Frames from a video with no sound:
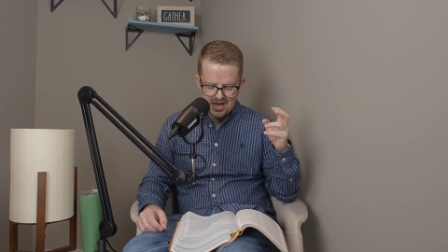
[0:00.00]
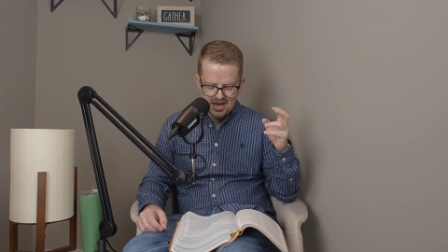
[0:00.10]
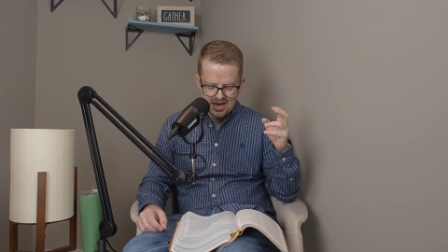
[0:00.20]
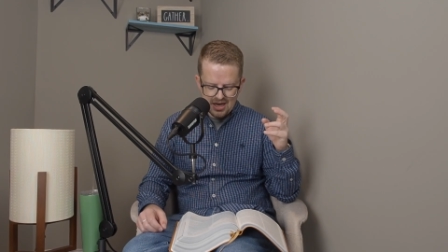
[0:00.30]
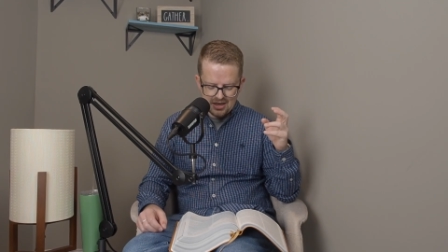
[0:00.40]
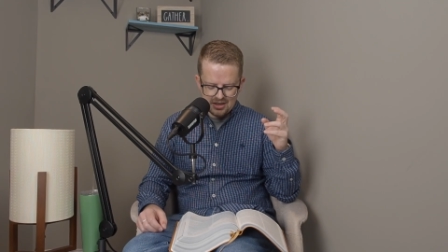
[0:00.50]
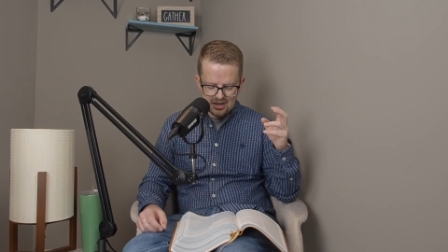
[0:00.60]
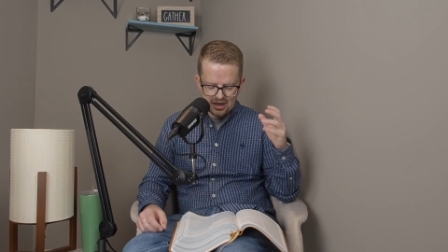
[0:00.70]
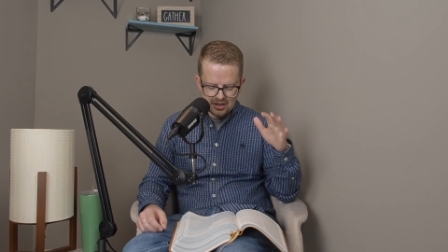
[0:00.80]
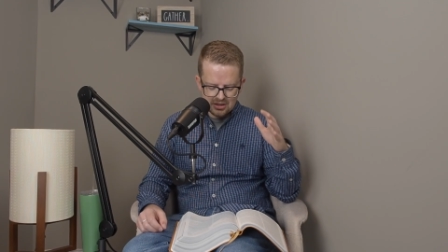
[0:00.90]
and
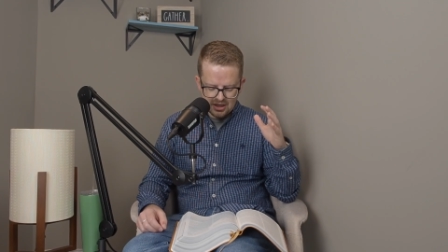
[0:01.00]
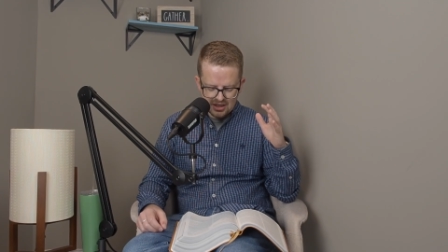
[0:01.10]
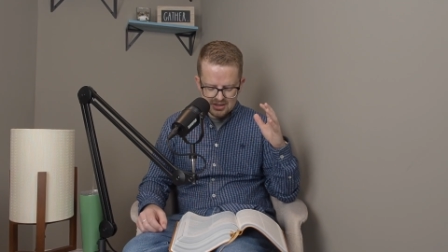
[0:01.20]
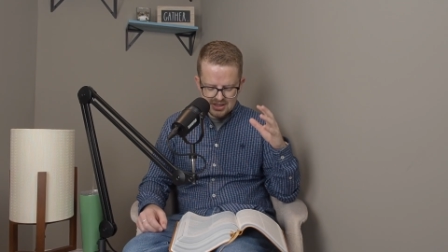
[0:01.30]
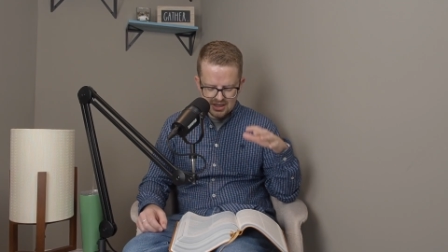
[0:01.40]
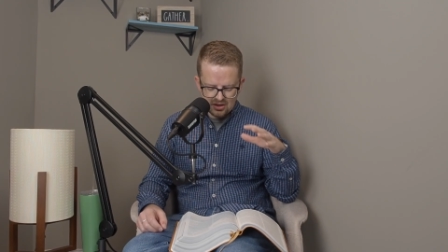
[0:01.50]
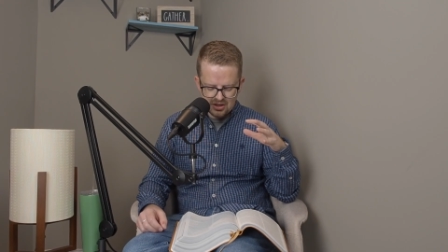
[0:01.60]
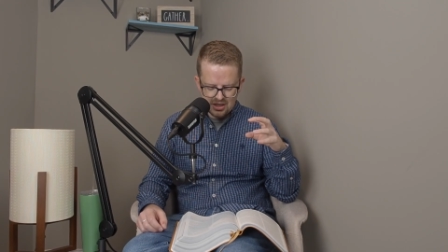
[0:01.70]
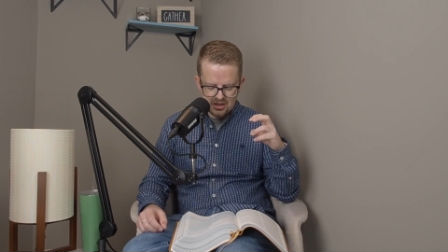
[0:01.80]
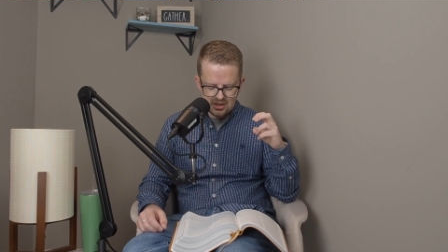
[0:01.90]
I'm going to kind of settle
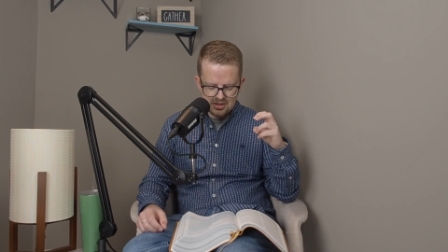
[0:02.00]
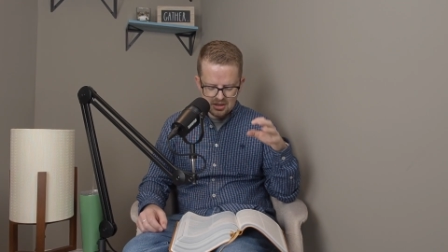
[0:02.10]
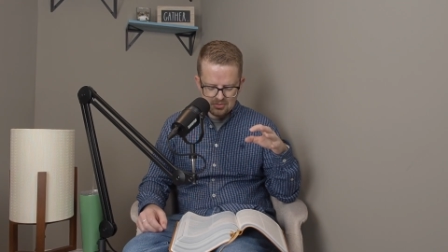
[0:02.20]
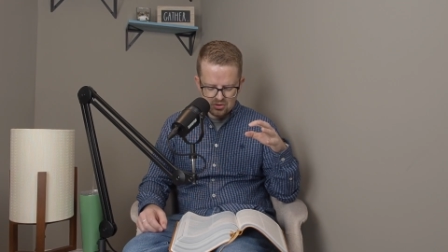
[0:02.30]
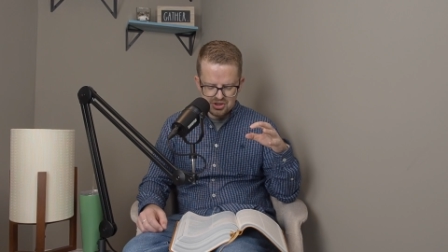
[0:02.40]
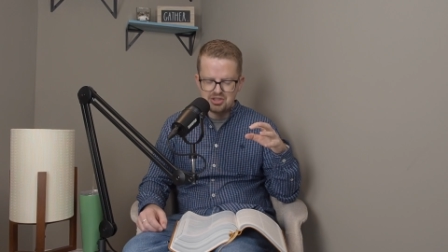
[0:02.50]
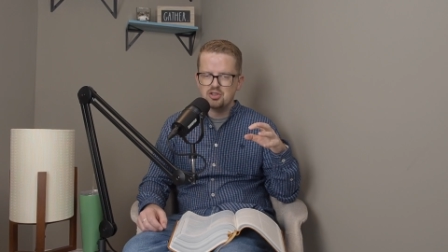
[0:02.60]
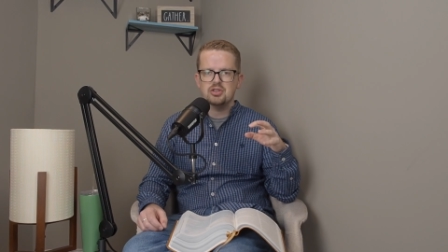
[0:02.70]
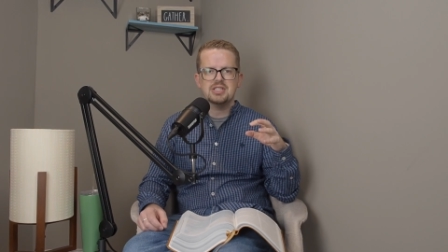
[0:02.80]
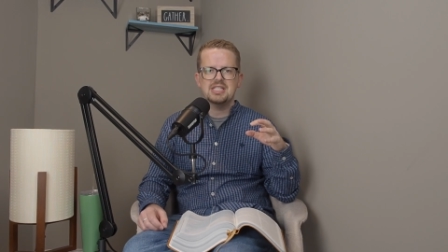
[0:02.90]
in Numbers
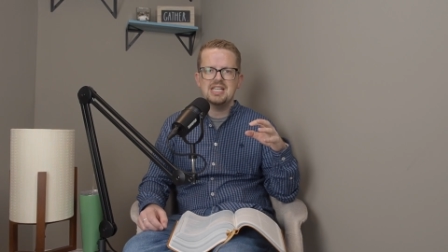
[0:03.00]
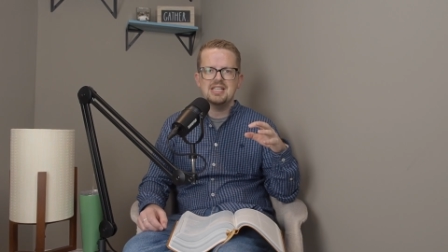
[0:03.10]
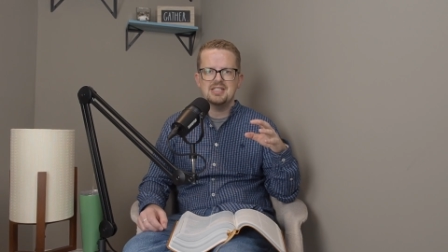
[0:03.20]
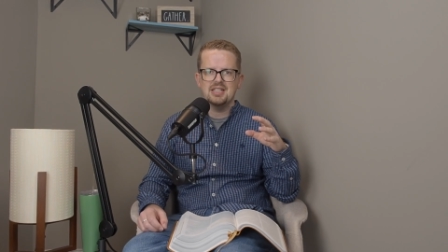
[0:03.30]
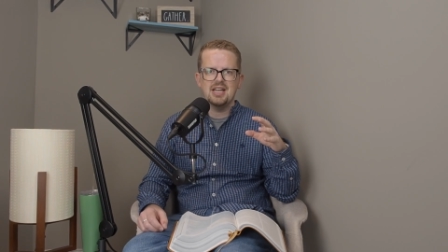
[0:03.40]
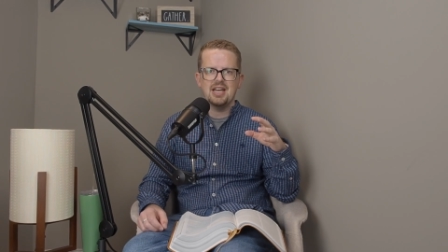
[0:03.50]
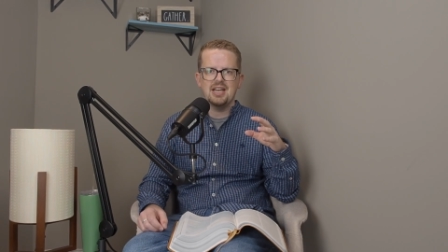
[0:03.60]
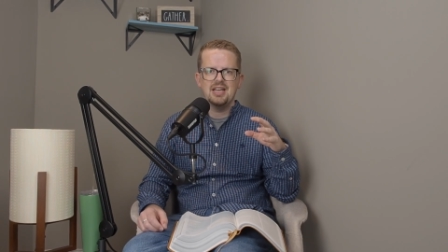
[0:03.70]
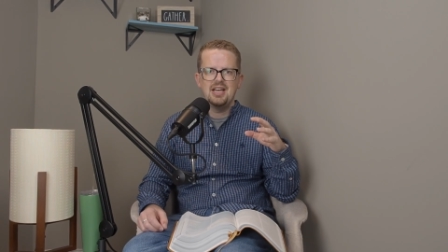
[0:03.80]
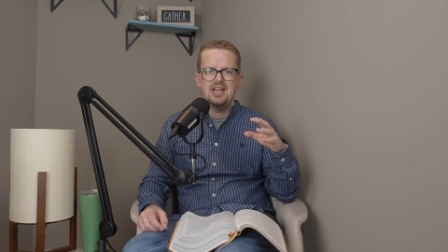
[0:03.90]
13
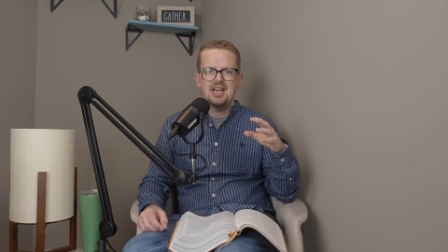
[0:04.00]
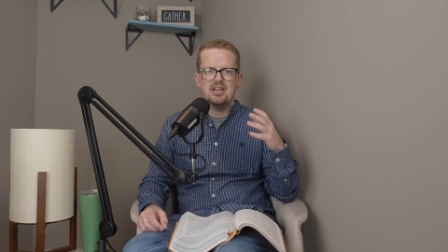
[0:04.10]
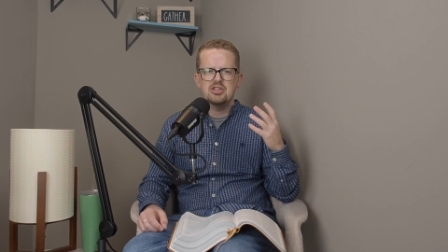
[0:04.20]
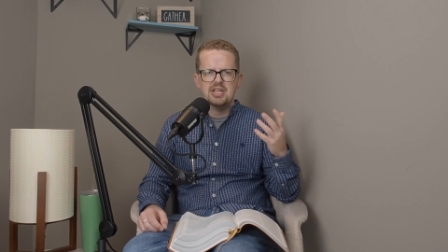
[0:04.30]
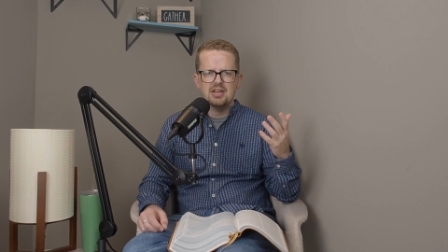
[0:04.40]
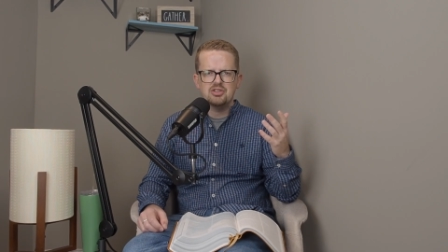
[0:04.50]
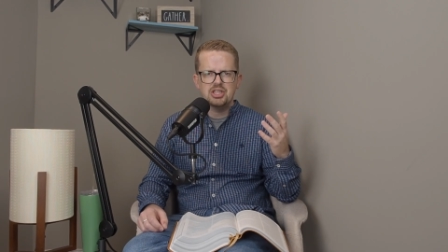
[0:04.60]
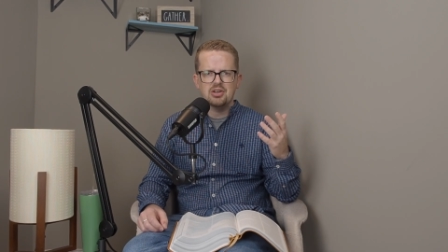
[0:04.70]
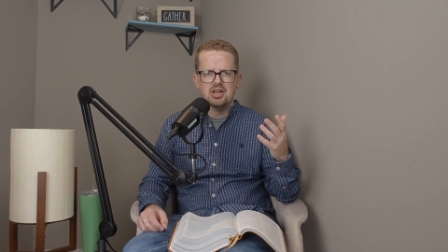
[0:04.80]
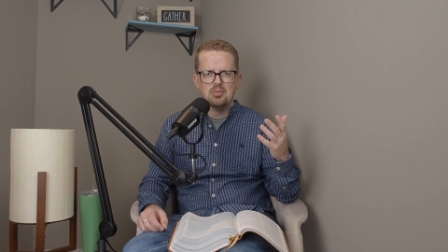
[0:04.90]
today and just kind of
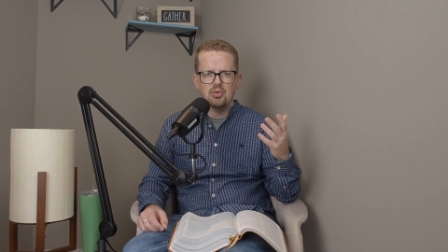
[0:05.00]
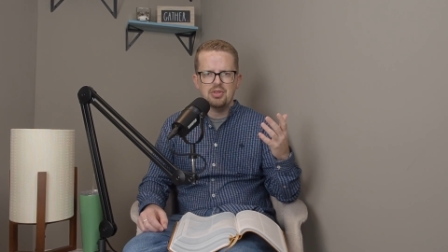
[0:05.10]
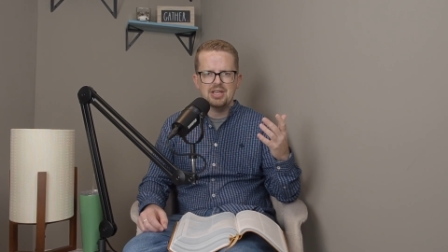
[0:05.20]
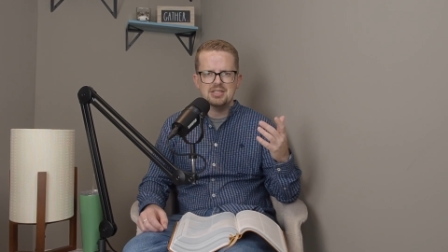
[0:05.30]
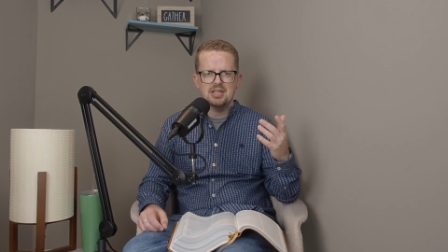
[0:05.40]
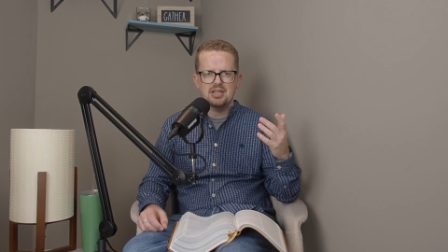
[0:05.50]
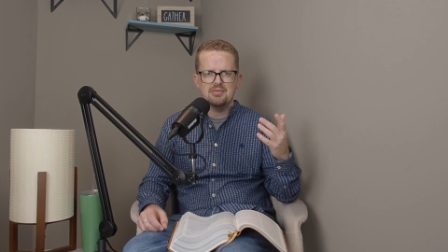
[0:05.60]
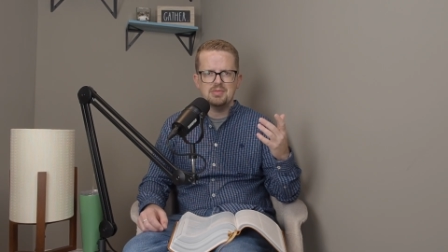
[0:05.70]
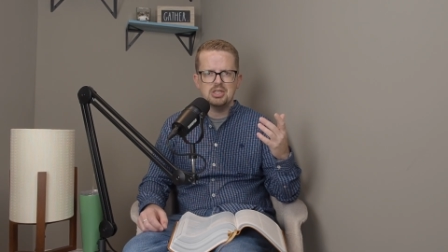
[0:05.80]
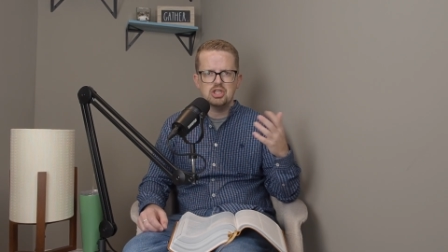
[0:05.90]
share a couple things that
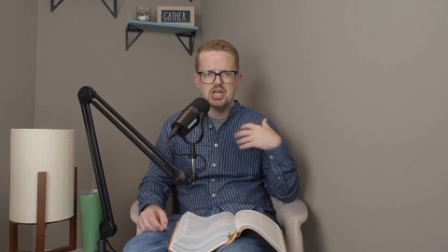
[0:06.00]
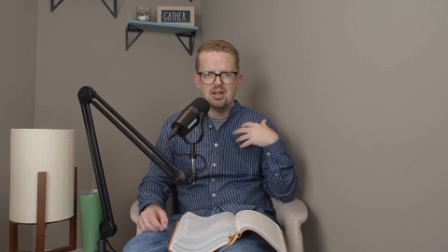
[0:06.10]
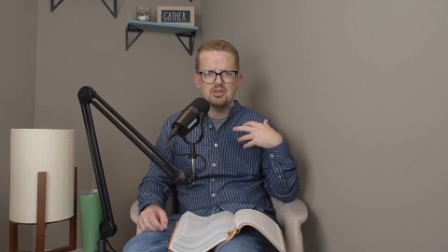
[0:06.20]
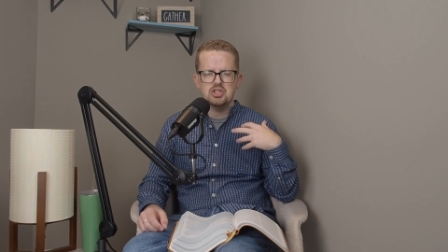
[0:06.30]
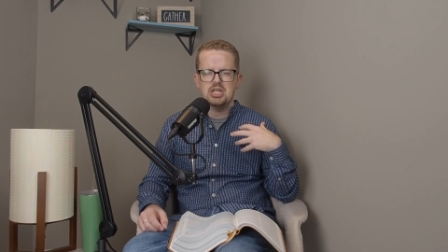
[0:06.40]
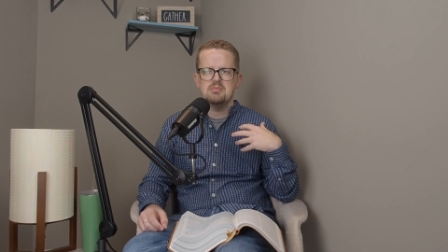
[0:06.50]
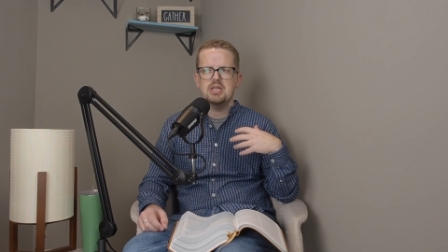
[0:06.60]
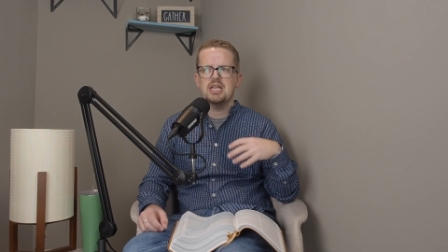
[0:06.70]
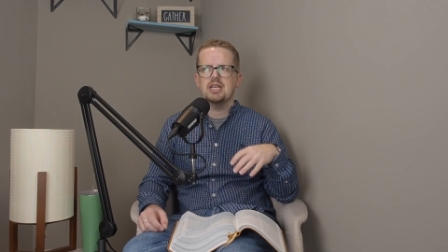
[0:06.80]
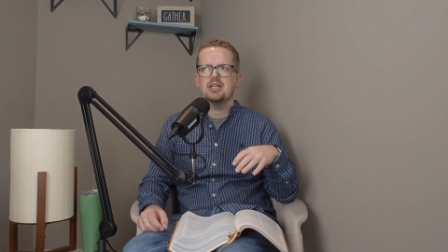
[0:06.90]
have been challenging
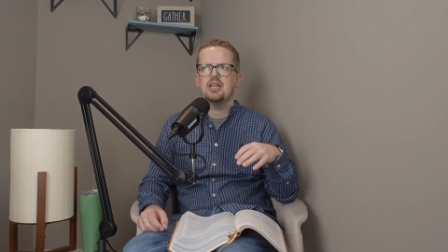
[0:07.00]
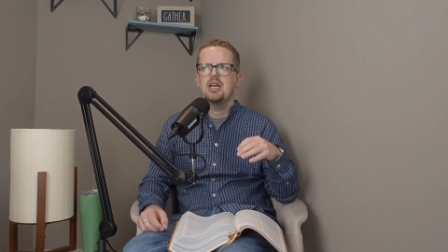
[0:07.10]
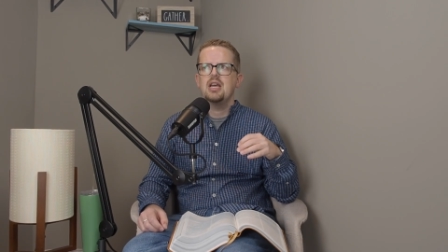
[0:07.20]
me and